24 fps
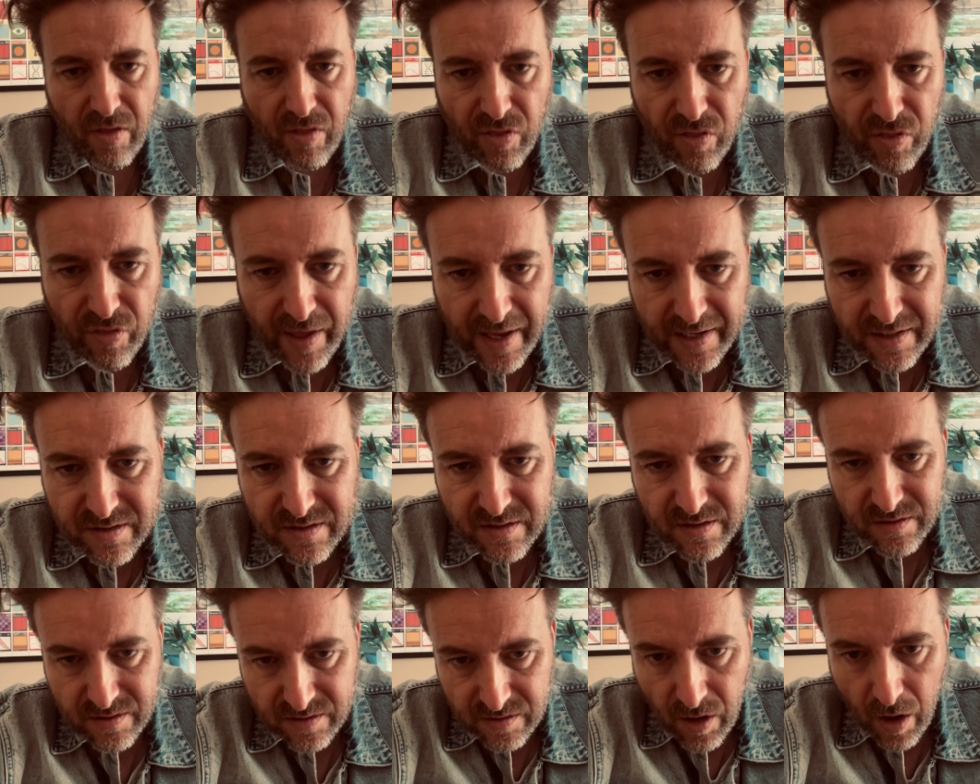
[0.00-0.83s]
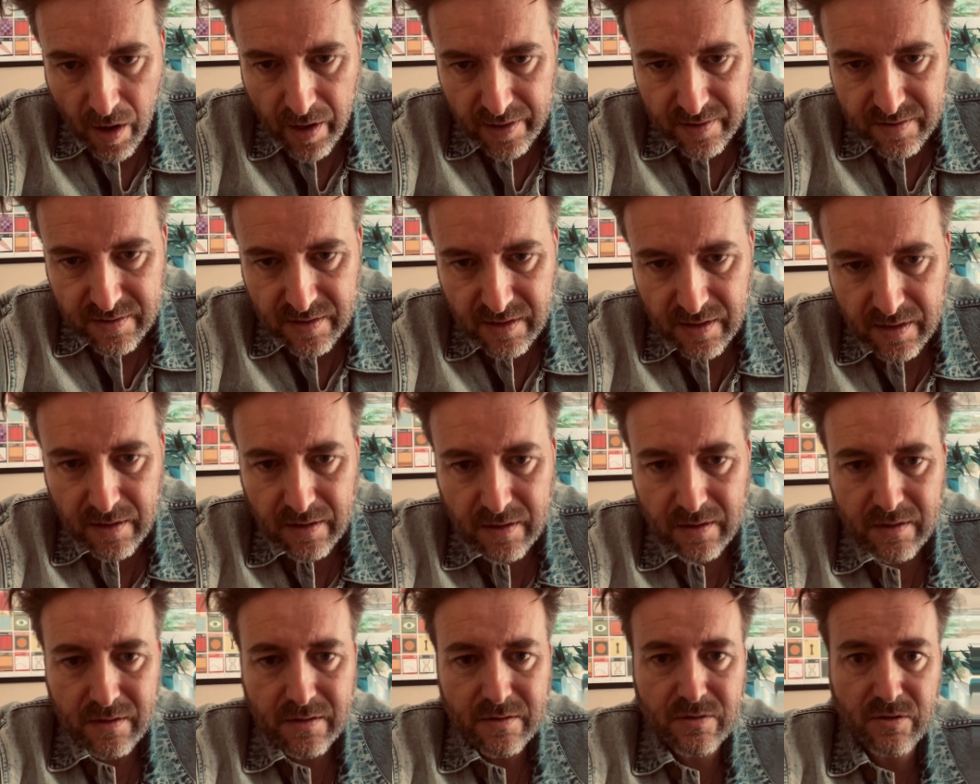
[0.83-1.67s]
That's society
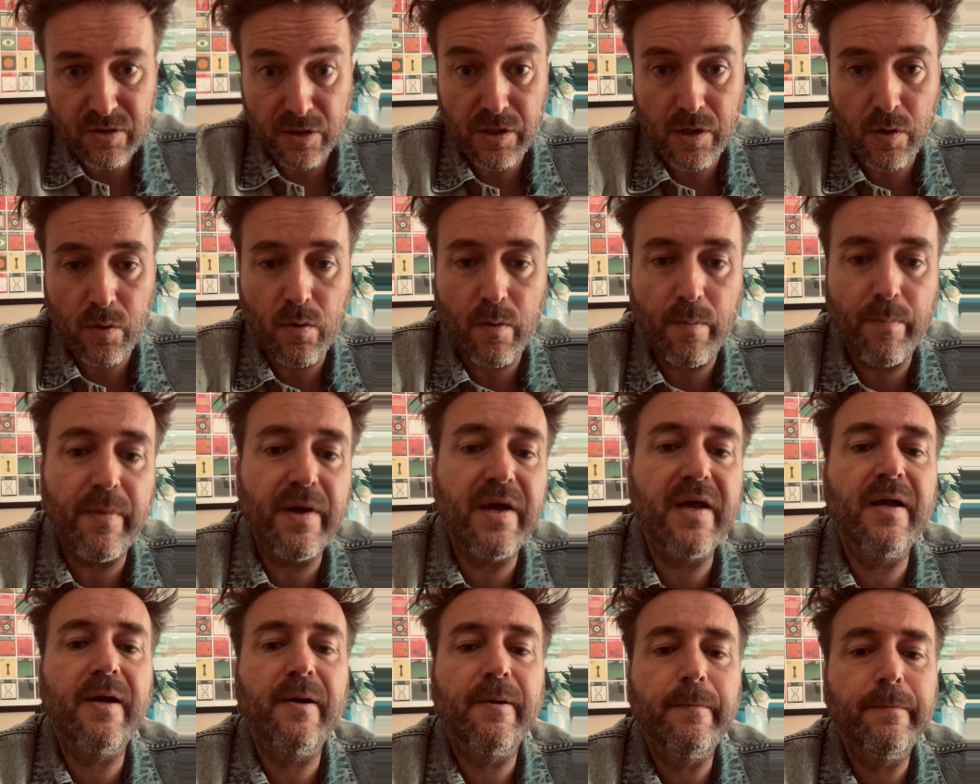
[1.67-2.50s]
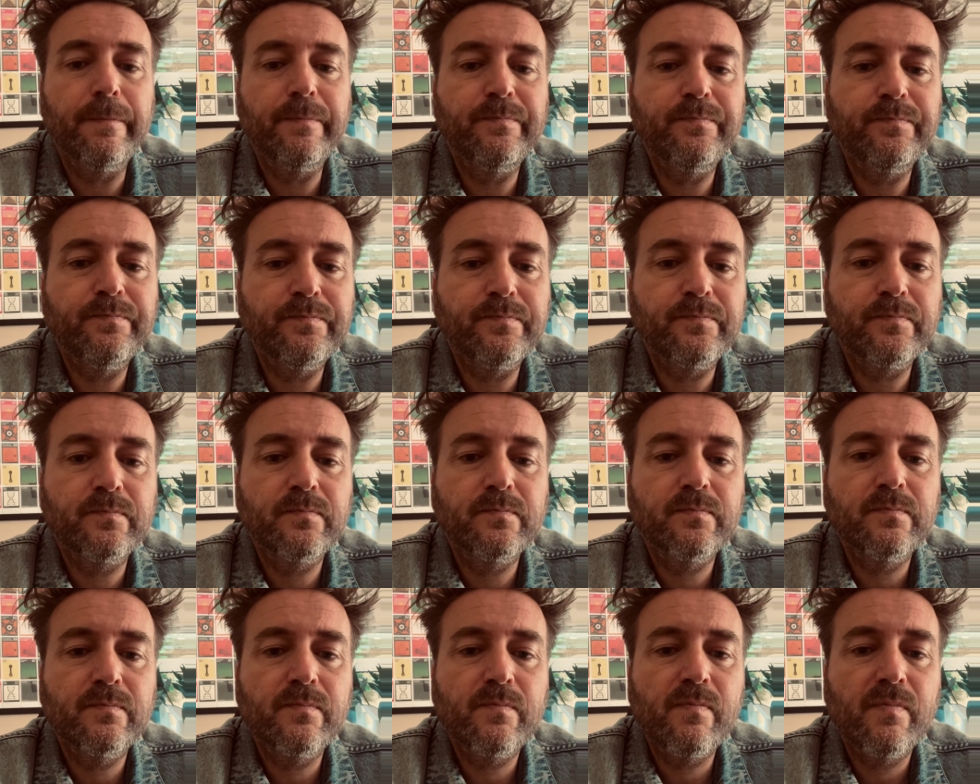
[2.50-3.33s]
to you and me.
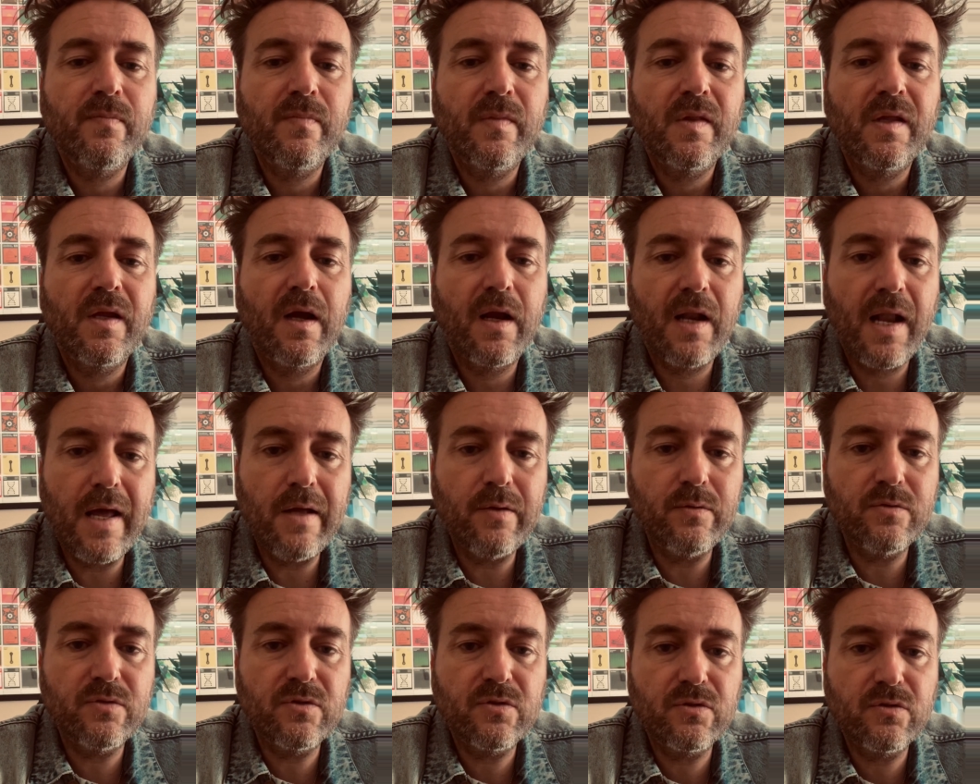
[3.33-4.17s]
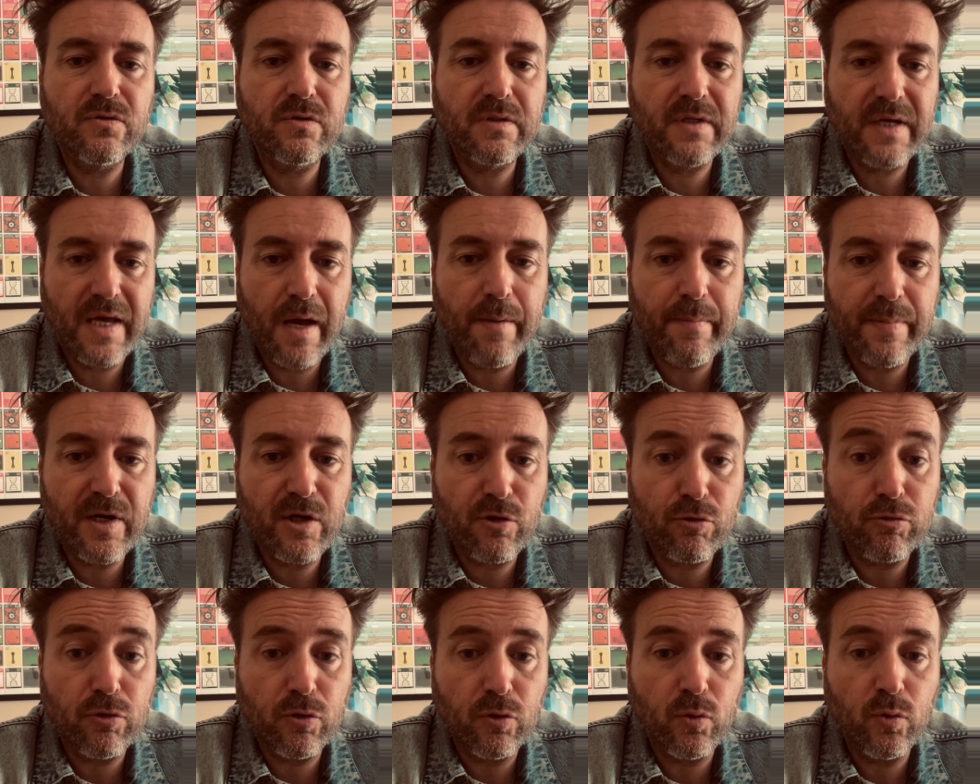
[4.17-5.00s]
Clowns can be
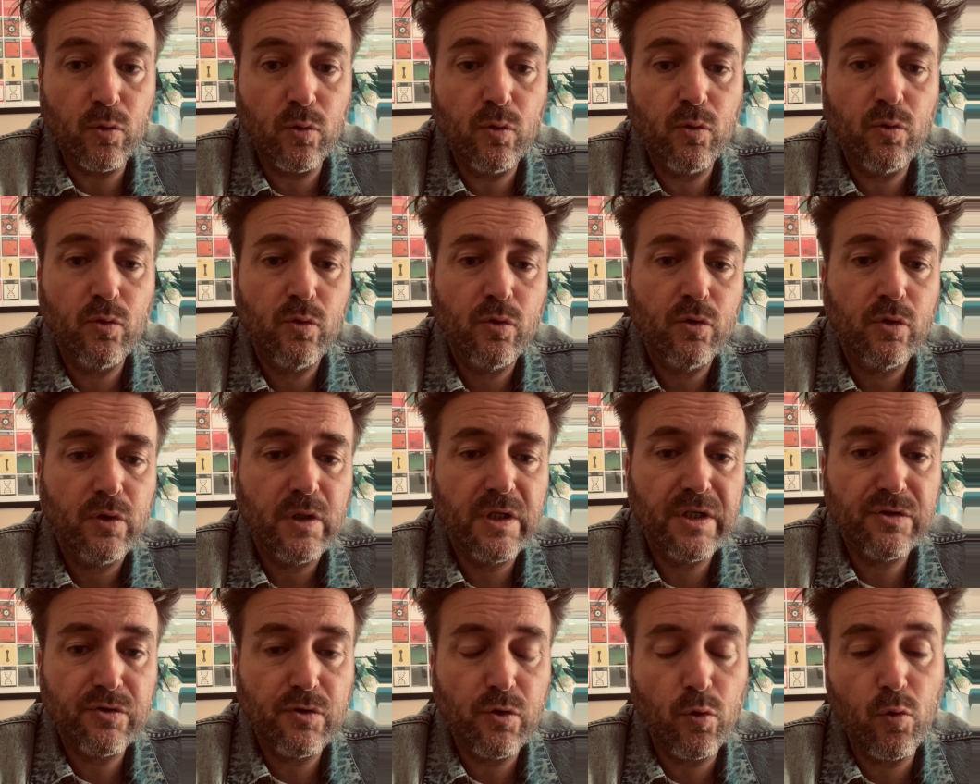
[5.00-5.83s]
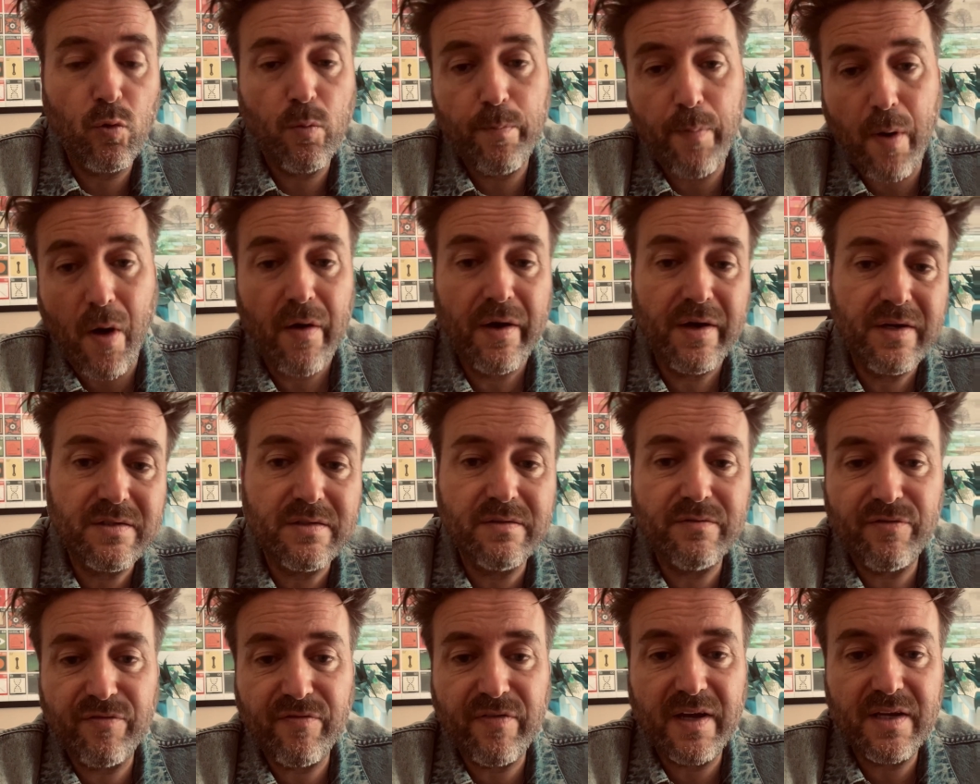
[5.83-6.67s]
cruel. It's not all pies
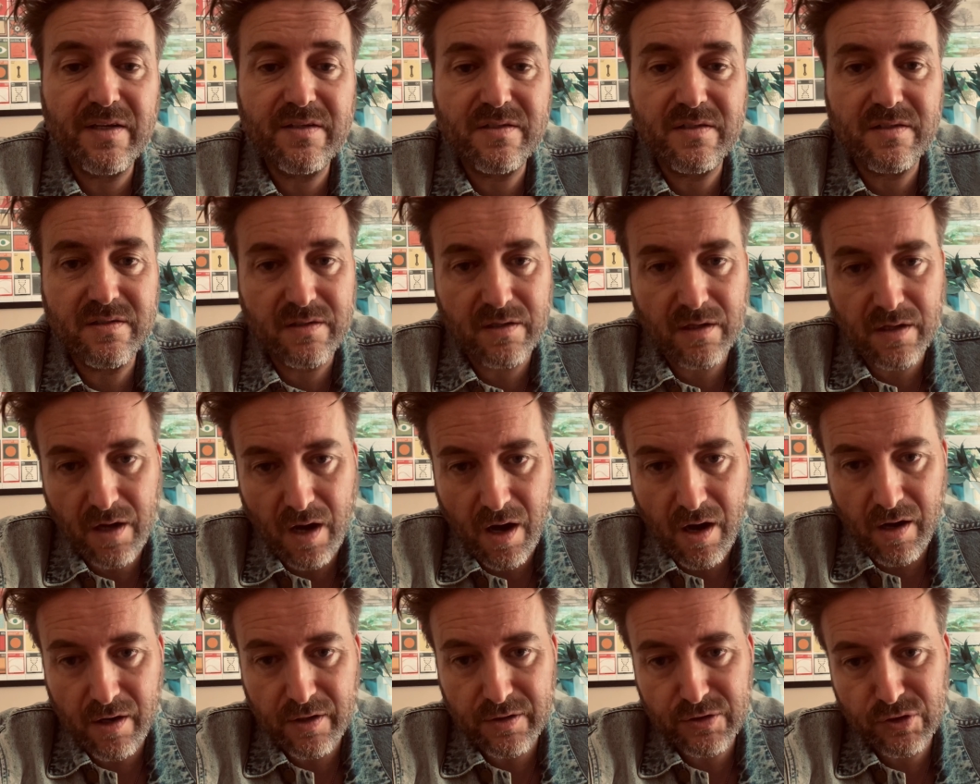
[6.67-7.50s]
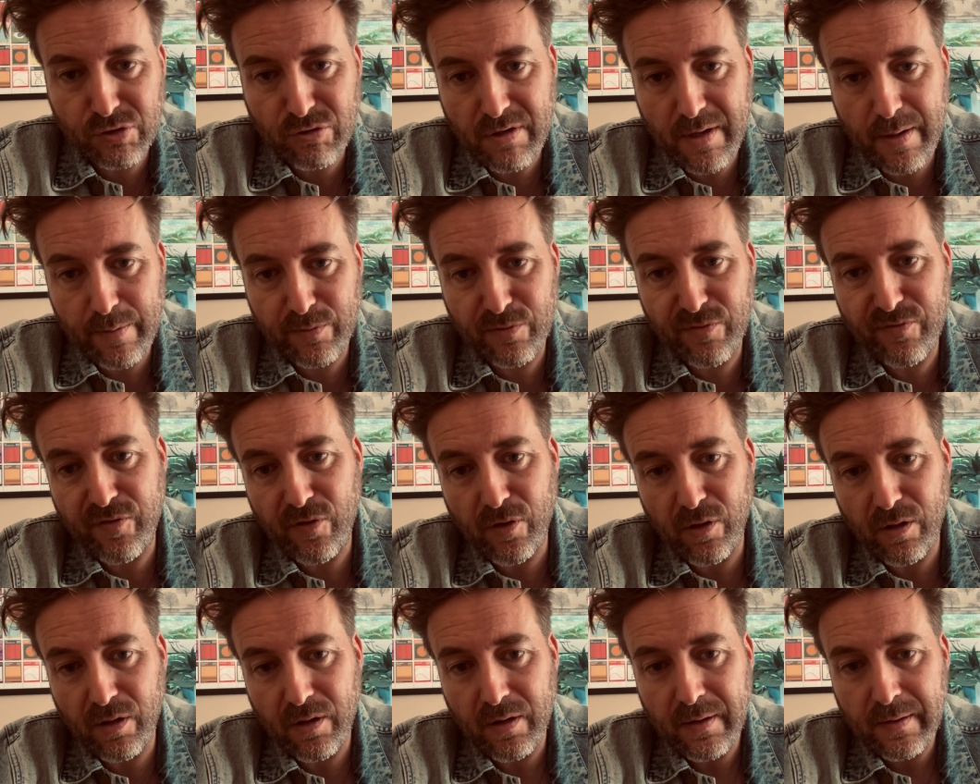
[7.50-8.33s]
in faces and cars crammed
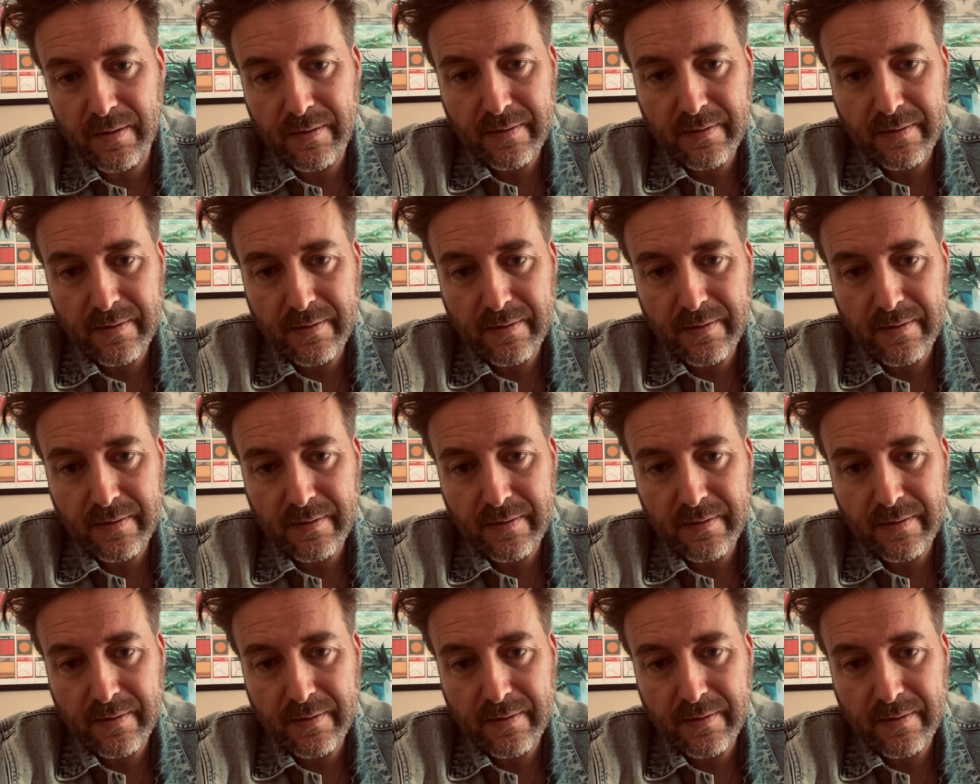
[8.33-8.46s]
full.